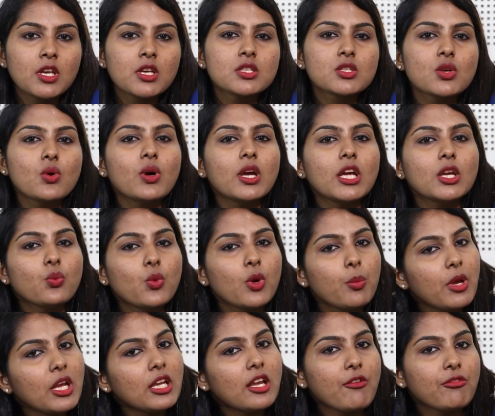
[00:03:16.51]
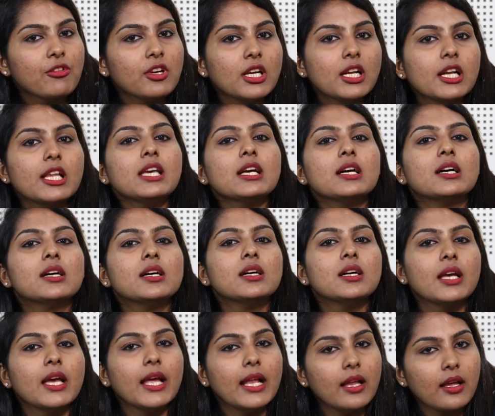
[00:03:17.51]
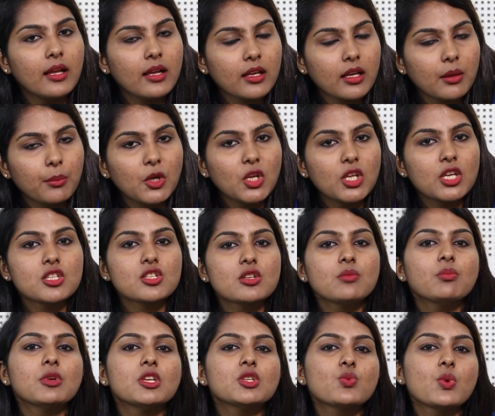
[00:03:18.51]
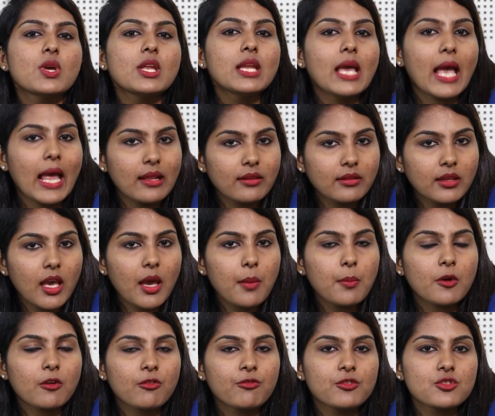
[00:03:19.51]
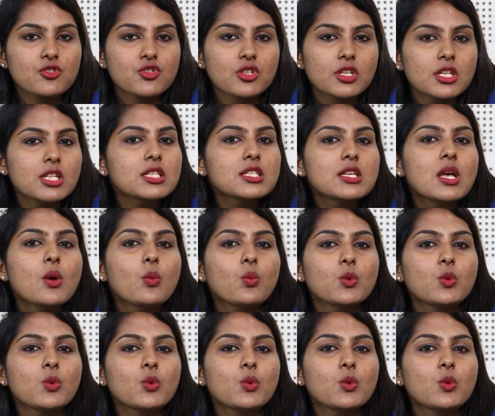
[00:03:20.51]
So it would be definitely a communication between healthcare professionals,